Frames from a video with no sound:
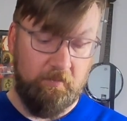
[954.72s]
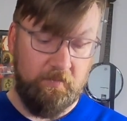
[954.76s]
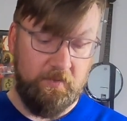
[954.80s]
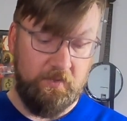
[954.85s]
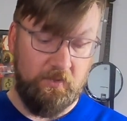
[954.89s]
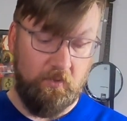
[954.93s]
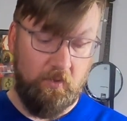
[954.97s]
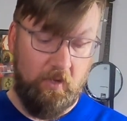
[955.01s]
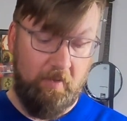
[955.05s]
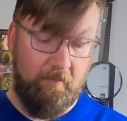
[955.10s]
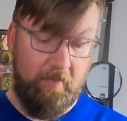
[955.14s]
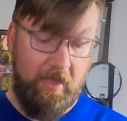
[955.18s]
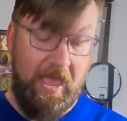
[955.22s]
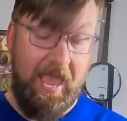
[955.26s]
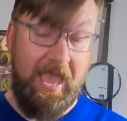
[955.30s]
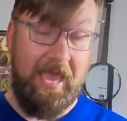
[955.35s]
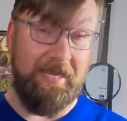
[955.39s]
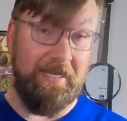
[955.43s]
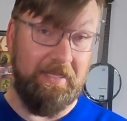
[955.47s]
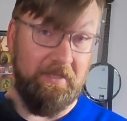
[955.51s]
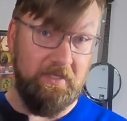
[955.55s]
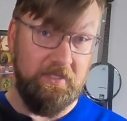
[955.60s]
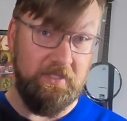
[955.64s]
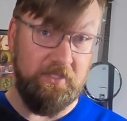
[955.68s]
So I'm
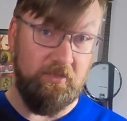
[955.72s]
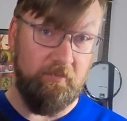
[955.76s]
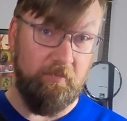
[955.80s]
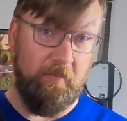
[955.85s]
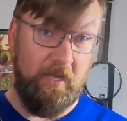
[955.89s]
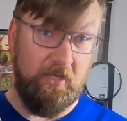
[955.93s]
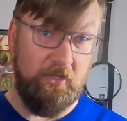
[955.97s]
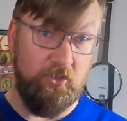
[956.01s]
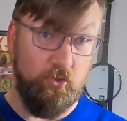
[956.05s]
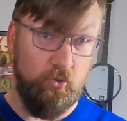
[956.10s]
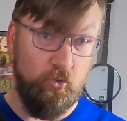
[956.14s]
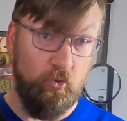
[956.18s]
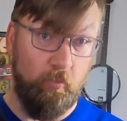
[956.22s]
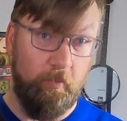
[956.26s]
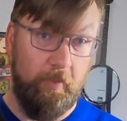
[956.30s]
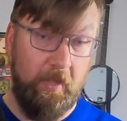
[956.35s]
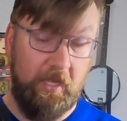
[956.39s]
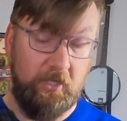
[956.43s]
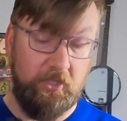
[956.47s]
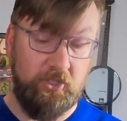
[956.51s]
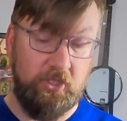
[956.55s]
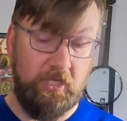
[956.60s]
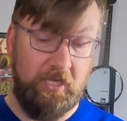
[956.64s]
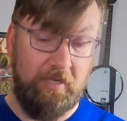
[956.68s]
adding this to my tool
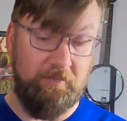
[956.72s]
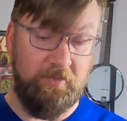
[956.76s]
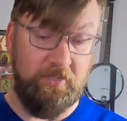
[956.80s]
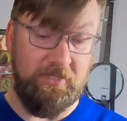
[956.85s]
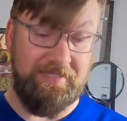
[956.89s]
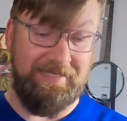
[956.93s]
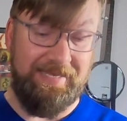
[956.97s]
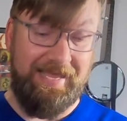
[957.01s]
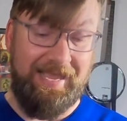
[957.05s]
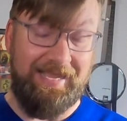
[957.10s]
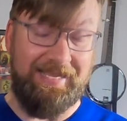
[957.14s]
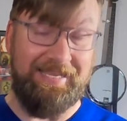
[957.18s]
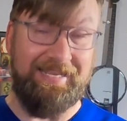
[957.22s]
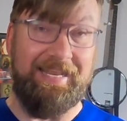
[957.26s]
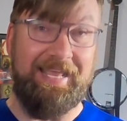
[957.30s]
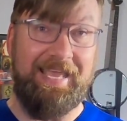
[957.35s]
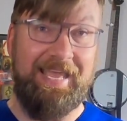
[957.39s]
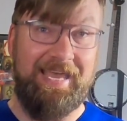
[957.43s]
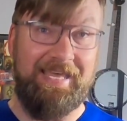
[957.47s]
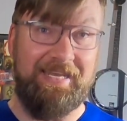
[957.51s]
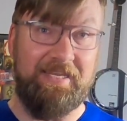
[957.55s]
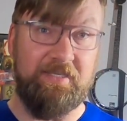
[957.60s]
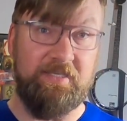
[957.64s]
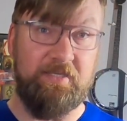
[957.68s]
bench. I'm just not going
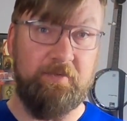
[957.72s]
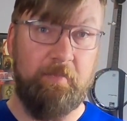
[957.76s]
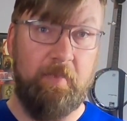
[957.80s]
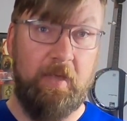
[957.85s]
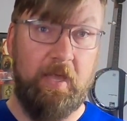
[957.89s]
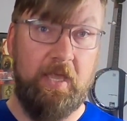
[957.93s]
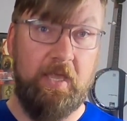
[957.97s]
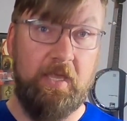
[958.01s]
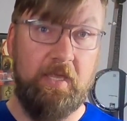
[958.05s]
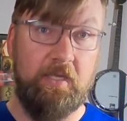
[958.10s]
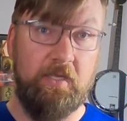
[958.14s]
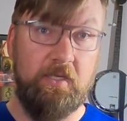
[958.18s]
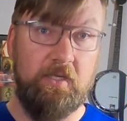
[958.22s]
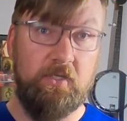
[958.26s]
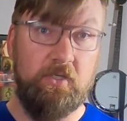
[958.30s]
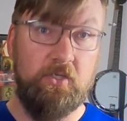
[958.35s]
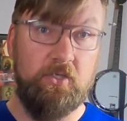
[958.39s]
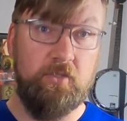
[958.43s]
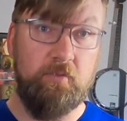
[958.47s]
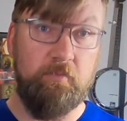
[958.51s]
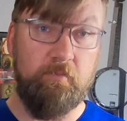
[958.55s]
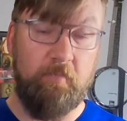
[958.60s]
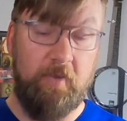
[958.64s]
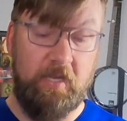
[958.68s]
to add it to my
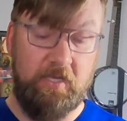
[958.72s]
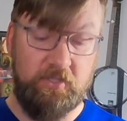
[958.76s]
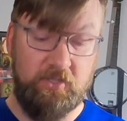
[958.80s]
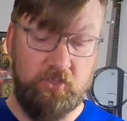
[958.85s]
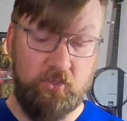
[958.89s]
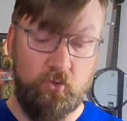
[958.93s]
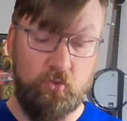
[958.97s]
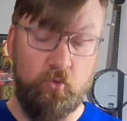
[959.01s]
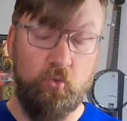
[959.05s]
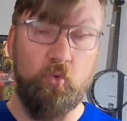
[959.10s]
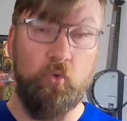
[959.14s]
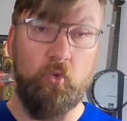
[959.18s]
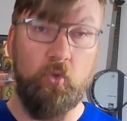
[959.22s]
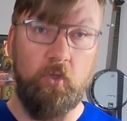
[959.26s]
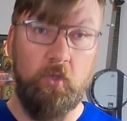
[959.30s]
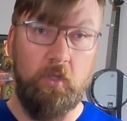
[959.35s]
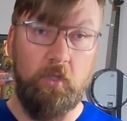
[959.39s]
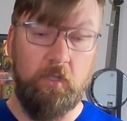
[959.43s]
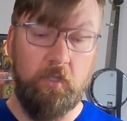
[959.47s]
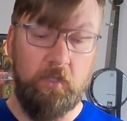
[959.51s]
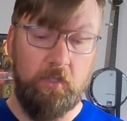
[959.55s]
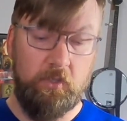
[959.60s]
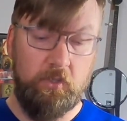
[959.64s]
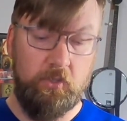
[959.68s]

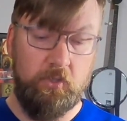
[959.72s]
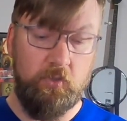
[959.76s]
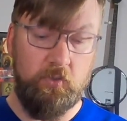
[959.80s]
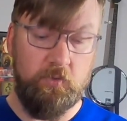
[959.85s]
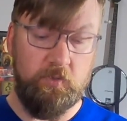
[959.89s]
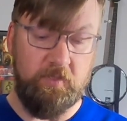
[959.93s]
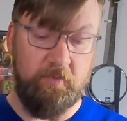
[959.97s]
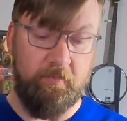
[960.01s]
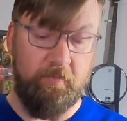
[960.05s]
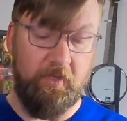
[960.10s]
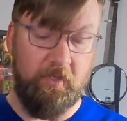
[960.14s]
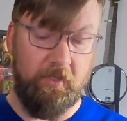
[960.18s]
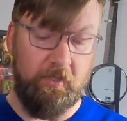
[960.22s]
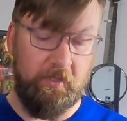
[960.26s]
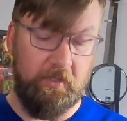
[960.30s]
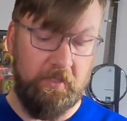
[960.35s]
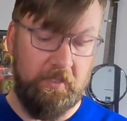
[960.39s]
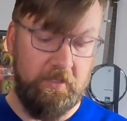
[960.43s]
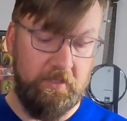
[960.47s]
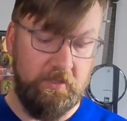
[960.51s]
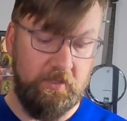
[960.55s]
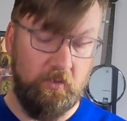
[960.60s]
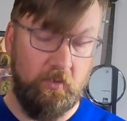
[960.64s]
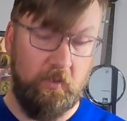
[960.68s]
school
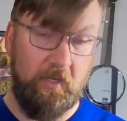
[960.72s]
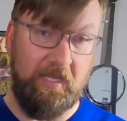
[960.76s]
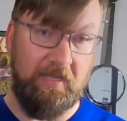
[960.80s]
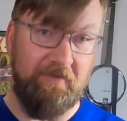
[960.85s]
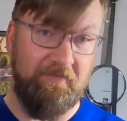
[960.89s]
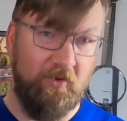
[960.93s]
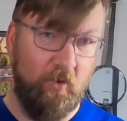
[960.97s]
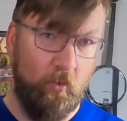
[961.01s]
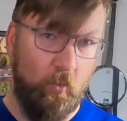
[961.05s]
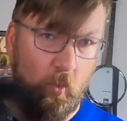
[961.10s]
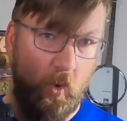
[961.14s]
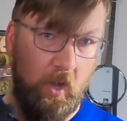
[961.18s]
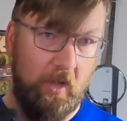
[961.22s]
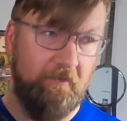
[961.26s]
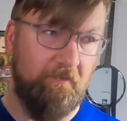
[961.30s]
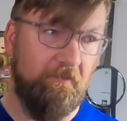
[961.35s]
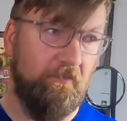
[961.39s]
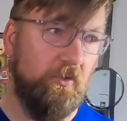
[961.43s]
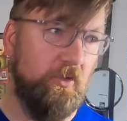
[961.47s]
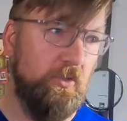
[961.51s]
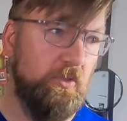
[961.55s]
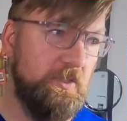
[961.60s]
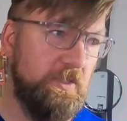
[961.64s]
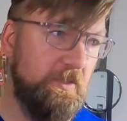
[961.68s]
usability. So I give it a 1
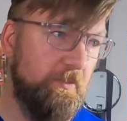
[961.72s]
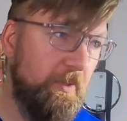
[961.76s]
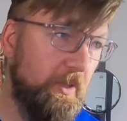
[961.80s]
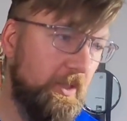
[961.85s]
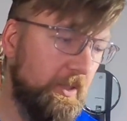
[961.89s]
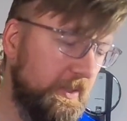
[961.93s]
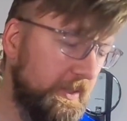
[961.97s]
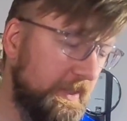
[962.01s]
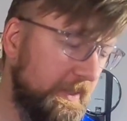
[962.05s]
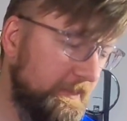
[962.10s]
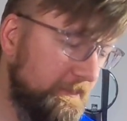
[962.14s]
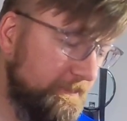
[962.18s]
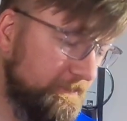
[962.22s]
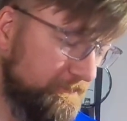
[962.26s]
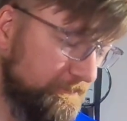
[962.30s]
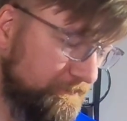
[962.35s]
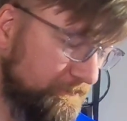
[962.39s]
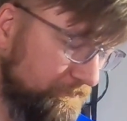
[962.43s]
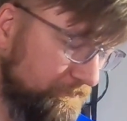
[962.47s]
for usability.